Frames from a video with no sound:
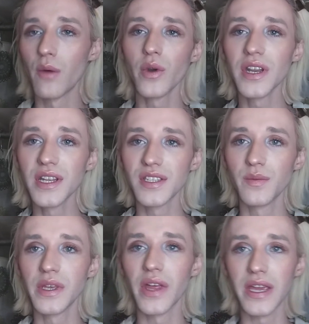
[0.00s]
I wanted it to
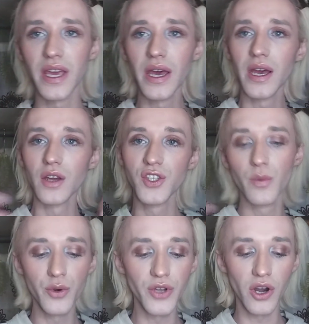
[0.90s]
be, like,
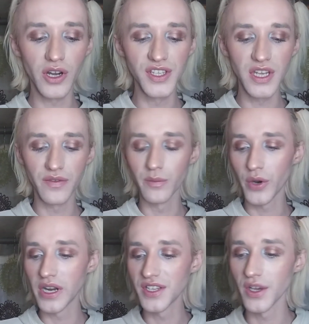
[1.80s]
super dark and stuff and
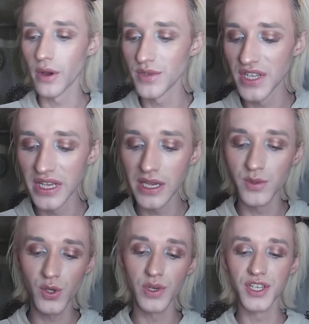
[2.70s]
pretty, so I was thinking I
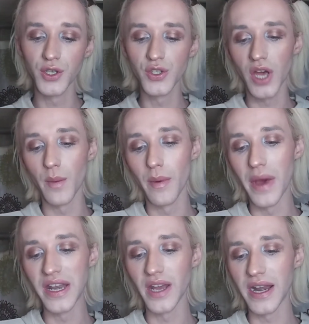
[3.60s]
was going to use,
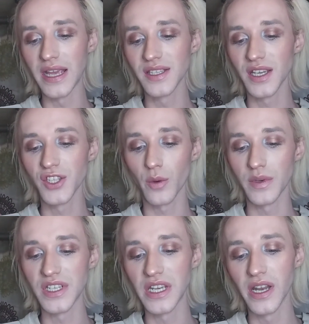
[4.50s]
my 986
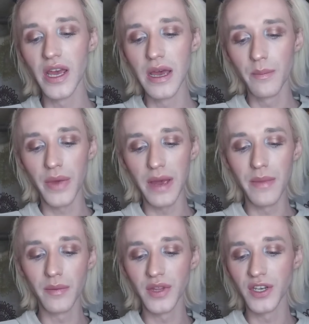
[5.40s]
Serpentine by
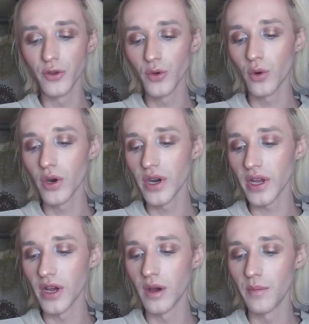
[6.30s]
Maybelline New York.
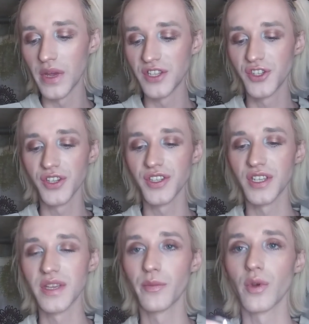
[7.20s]
It's just a
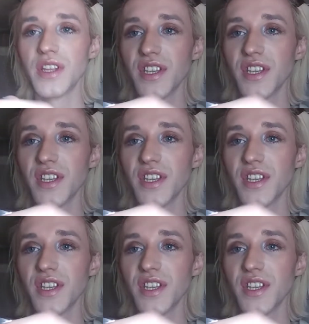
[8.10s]
simple,